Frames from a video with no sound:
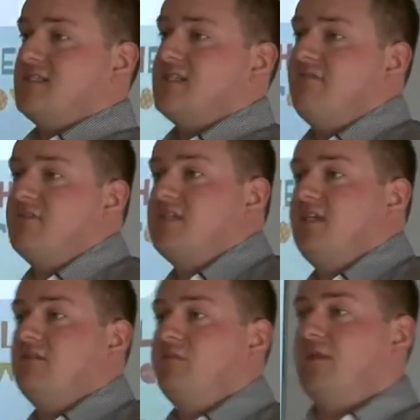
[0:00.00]
and
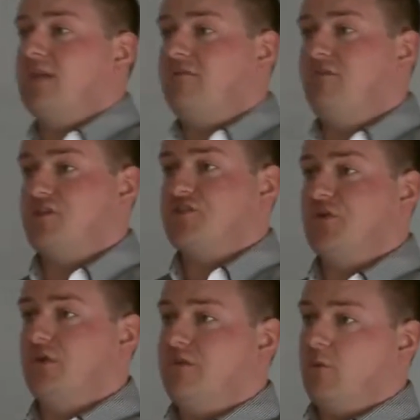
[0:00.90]
17, when they finish
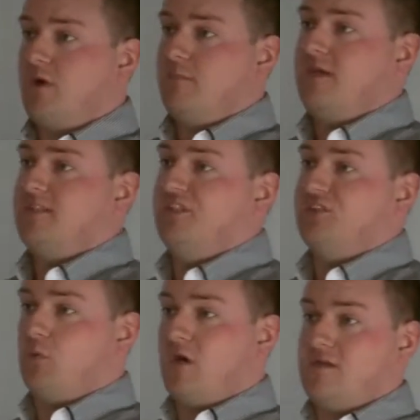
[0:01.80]
school, if they want to be a
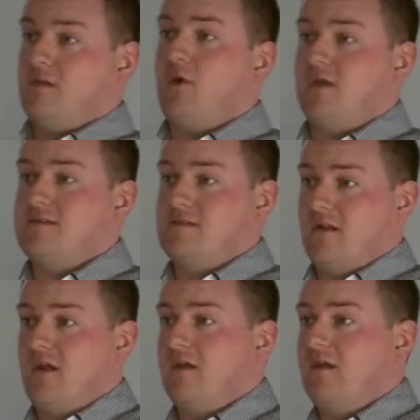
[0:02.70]
teacher, what is it
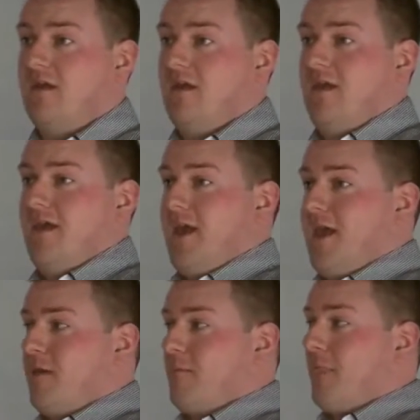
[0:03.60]
like.
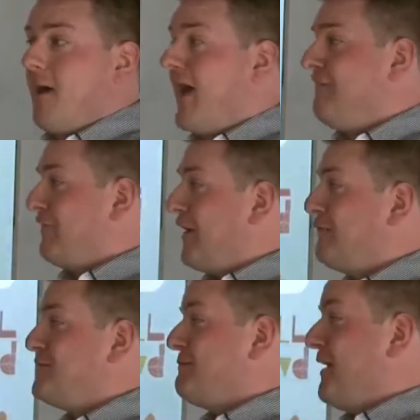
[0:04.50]
I have a lot
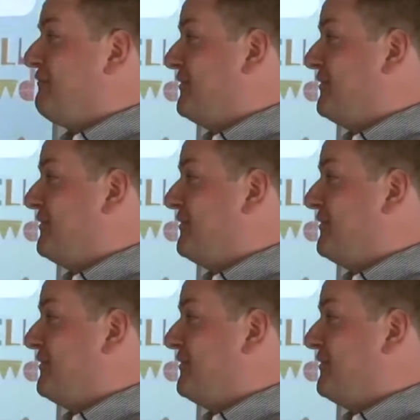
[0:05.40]
of respect